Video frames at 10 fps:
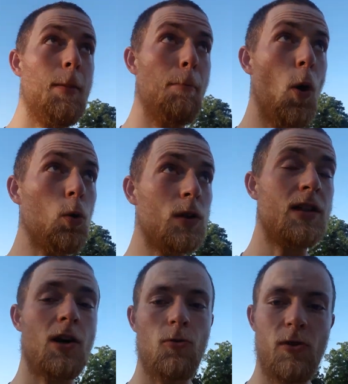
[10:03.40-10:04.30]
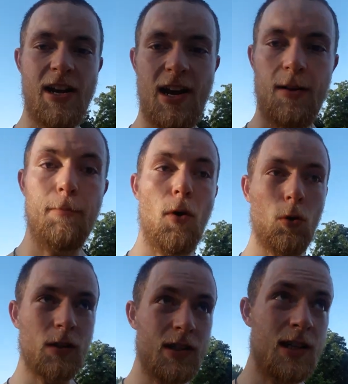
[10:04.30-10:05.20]
molding our rea-
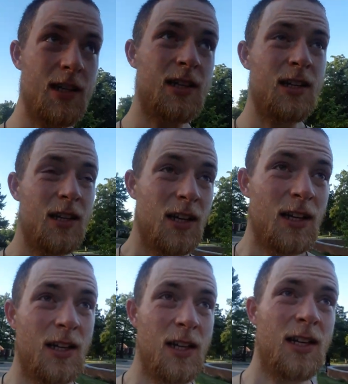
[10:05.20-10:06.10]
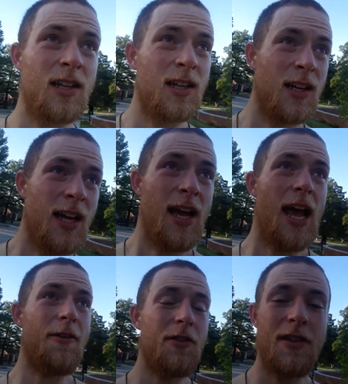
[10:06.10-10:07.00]
molding
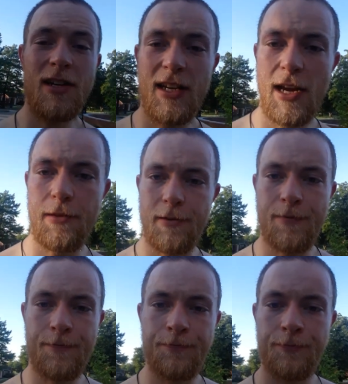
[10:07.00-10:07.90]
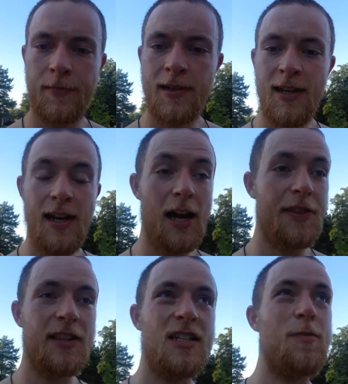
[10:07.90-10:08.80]
everything together. And I
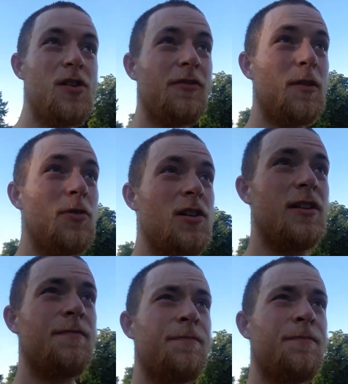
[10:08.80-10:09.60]
think that's beautifully put.